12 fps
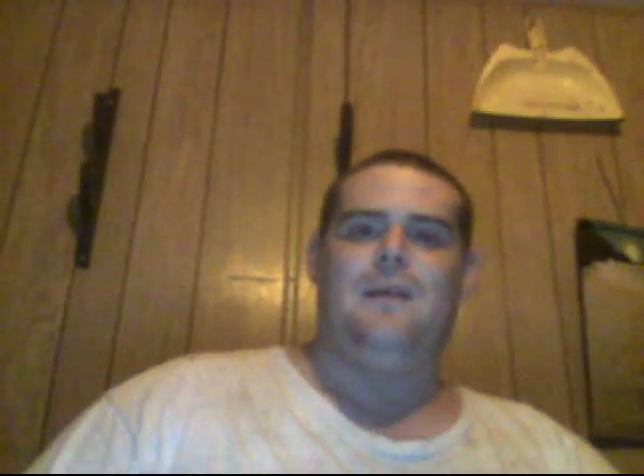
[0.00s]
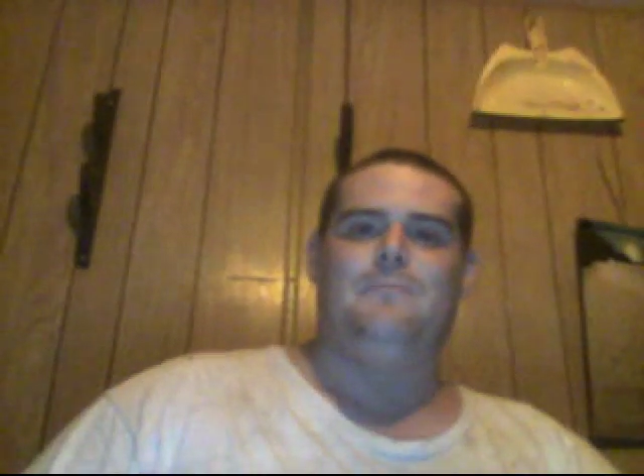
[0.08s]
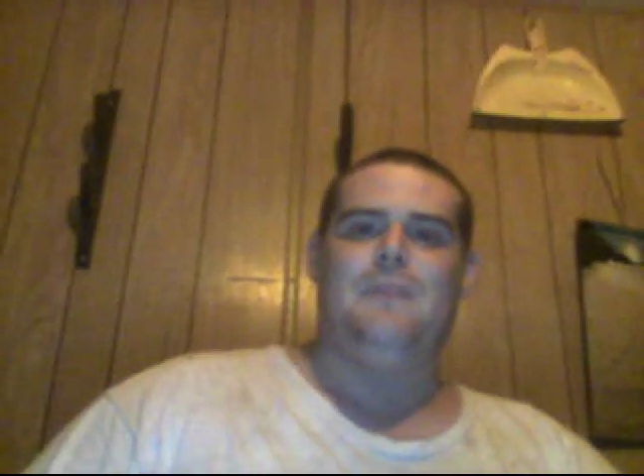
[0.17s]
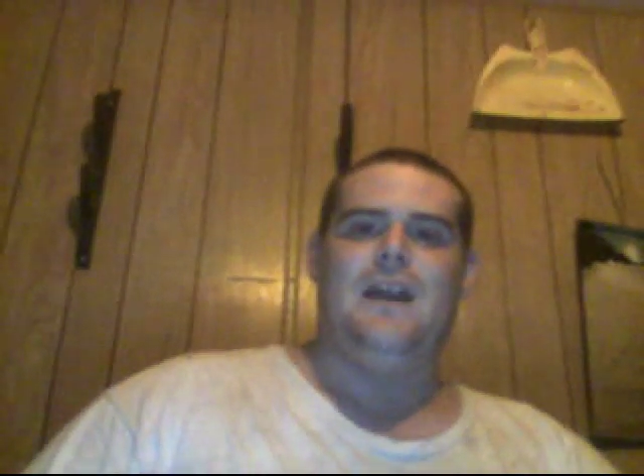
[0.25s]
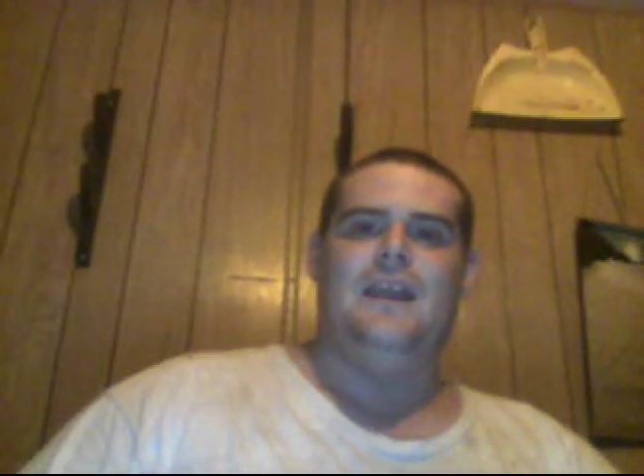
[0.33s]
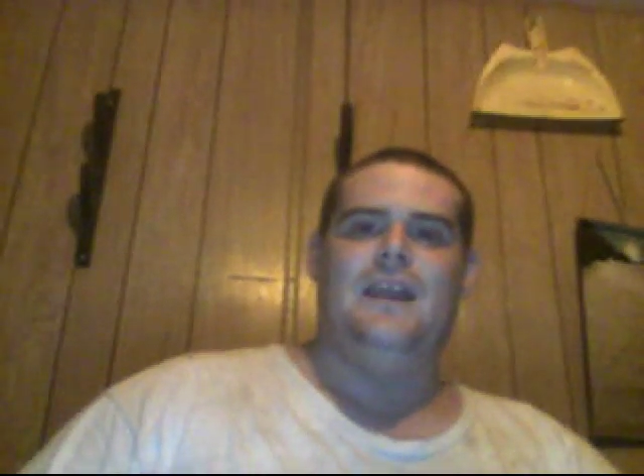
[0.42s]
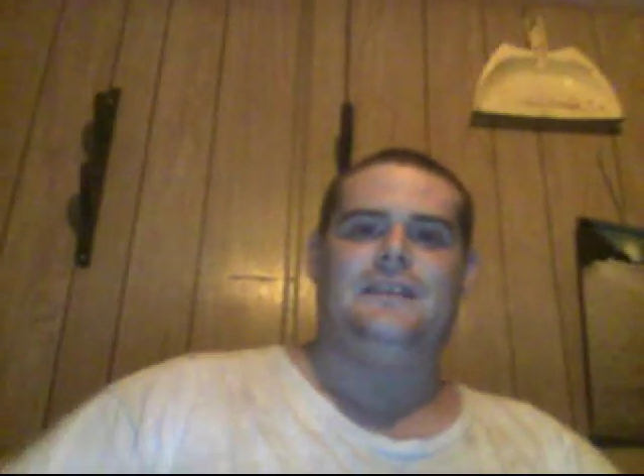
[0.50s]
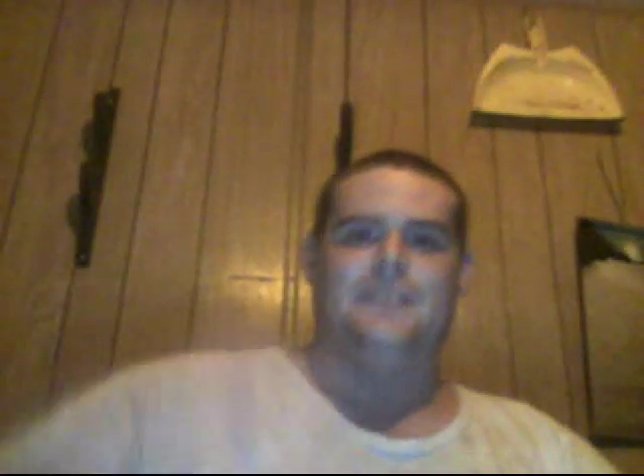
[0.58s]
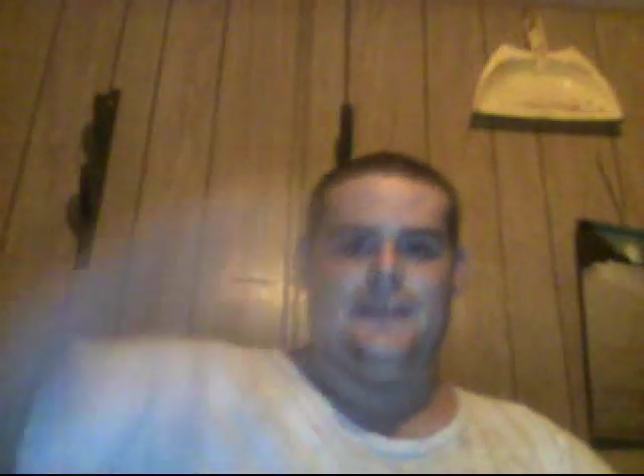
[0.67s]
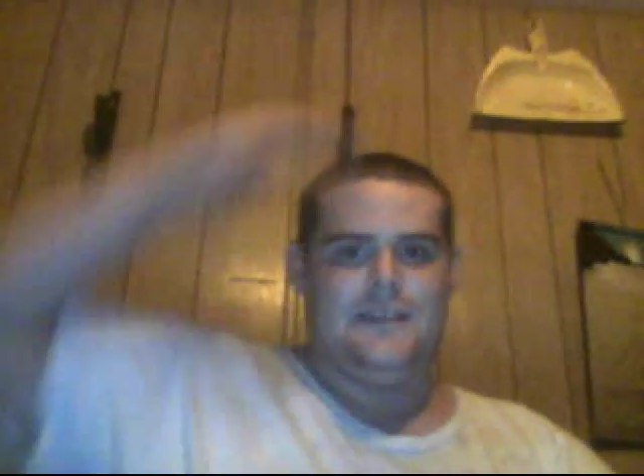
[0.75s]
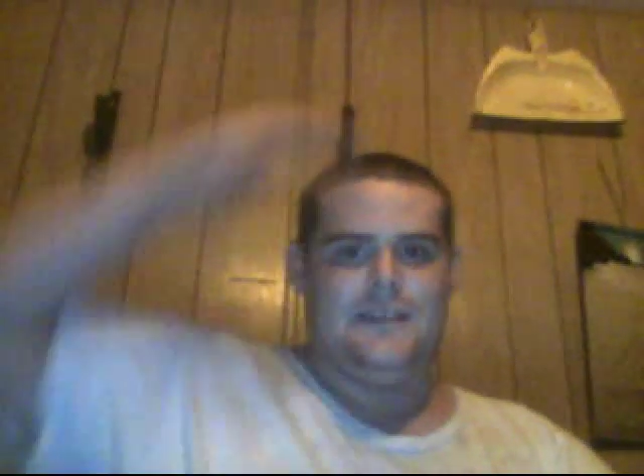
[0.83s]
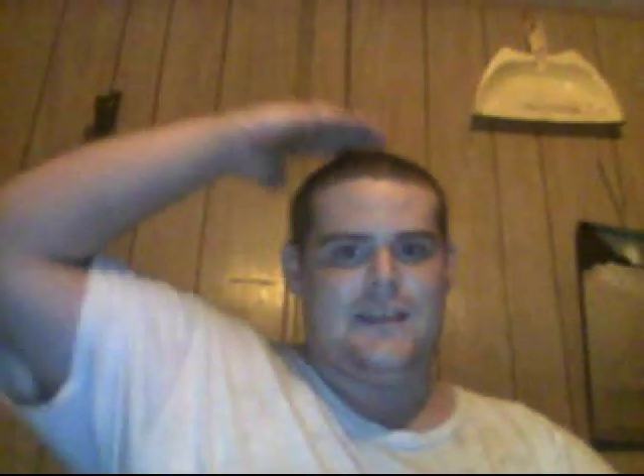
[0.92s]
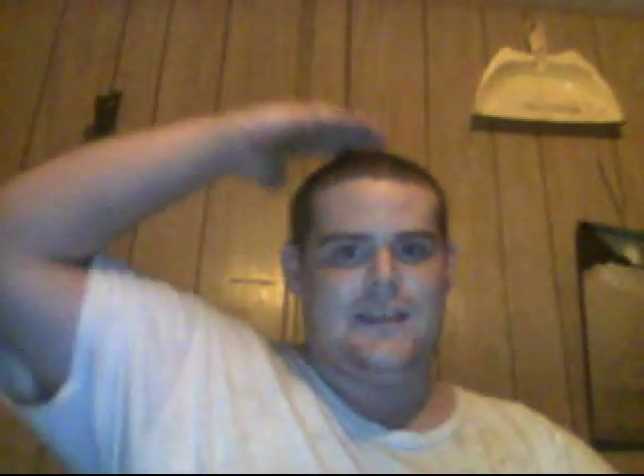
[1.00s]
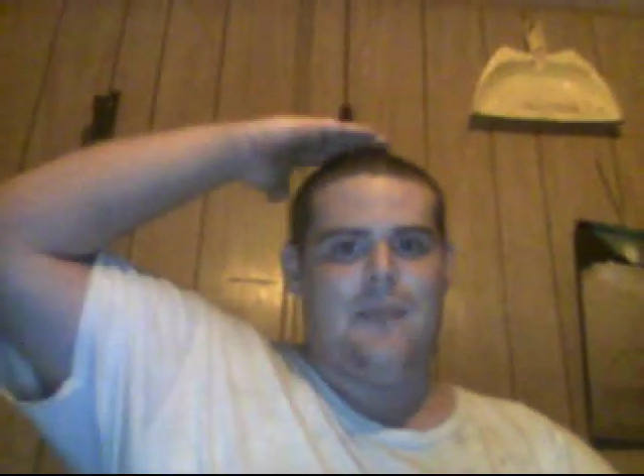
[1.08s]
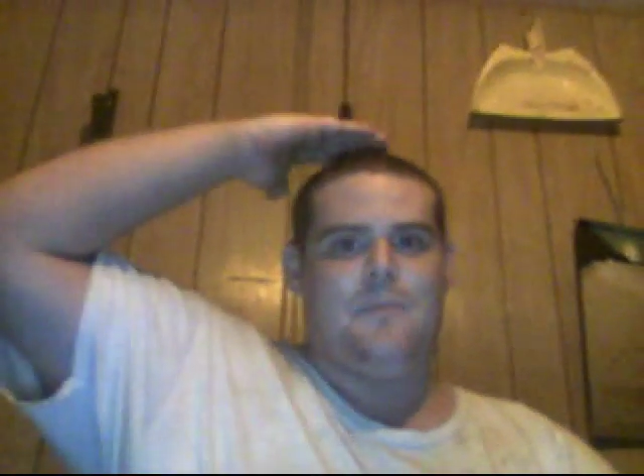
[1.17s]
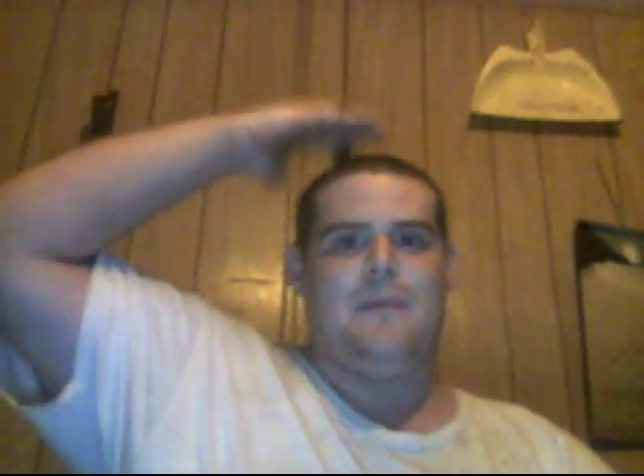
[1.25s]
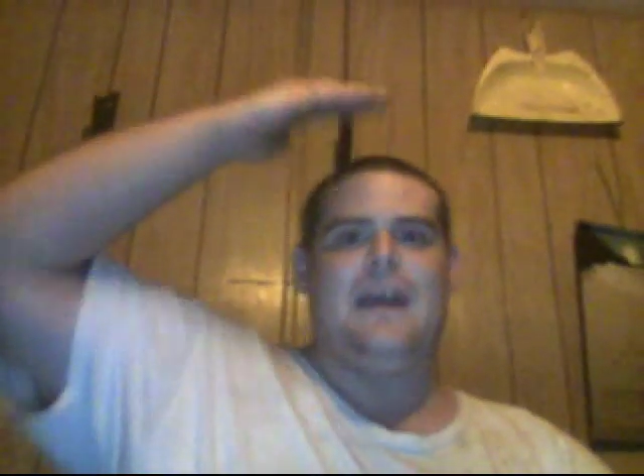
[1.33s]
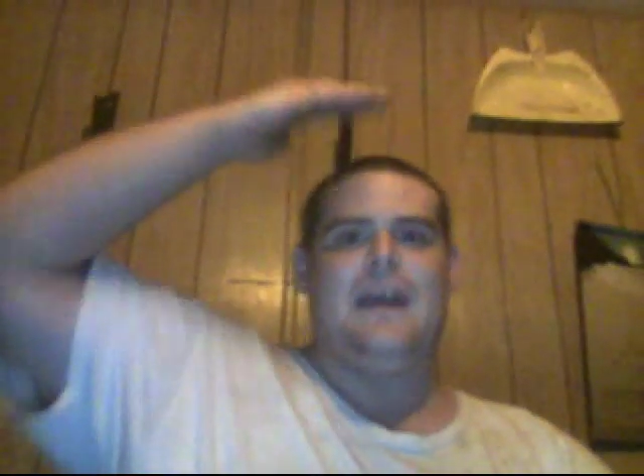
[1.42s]
belly to the top
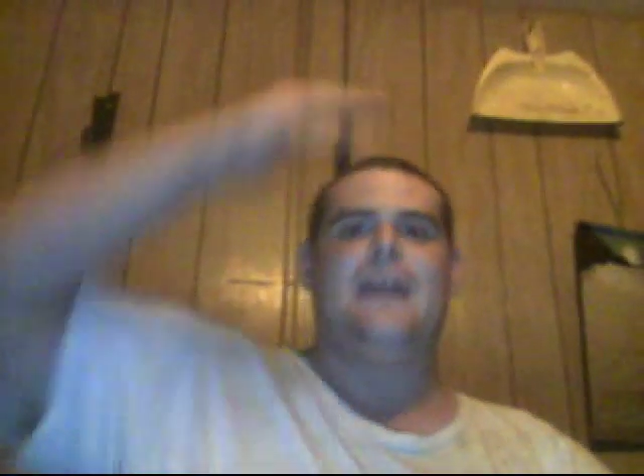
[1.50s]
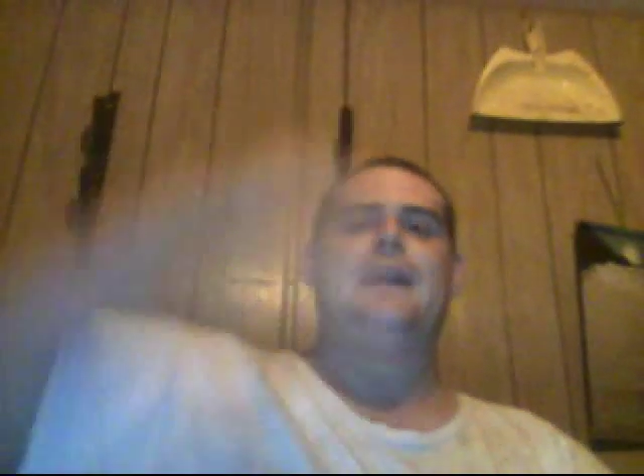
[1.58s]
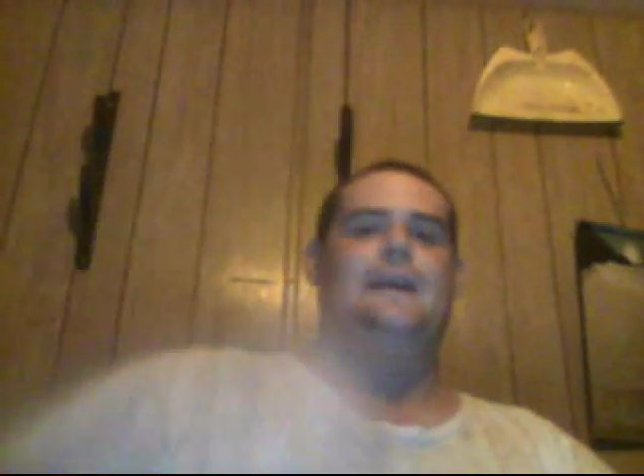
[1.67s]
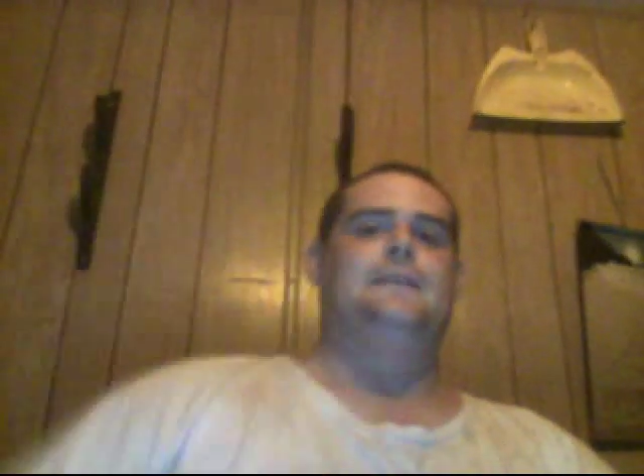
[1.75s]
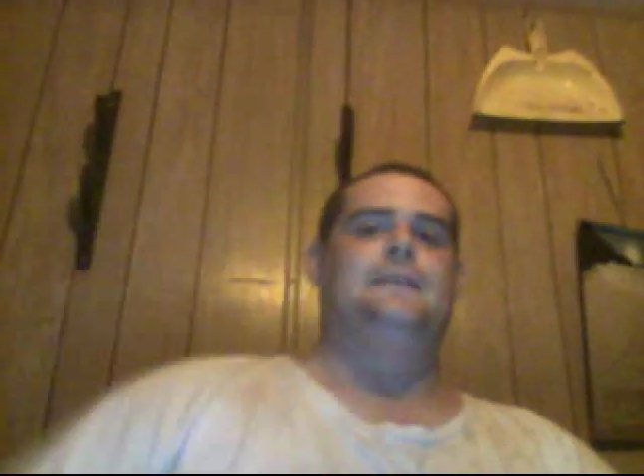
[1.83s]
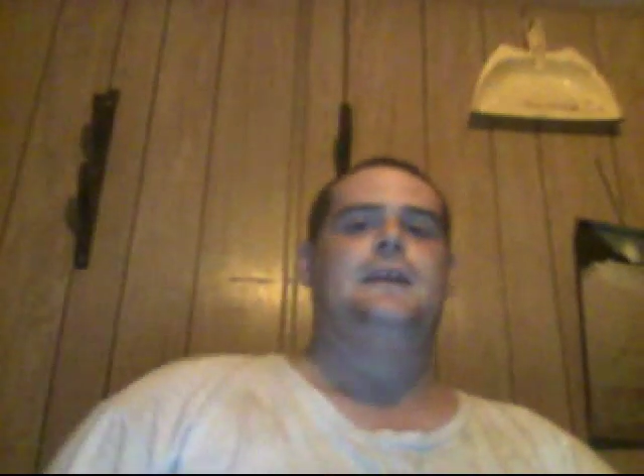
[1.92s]
of my head.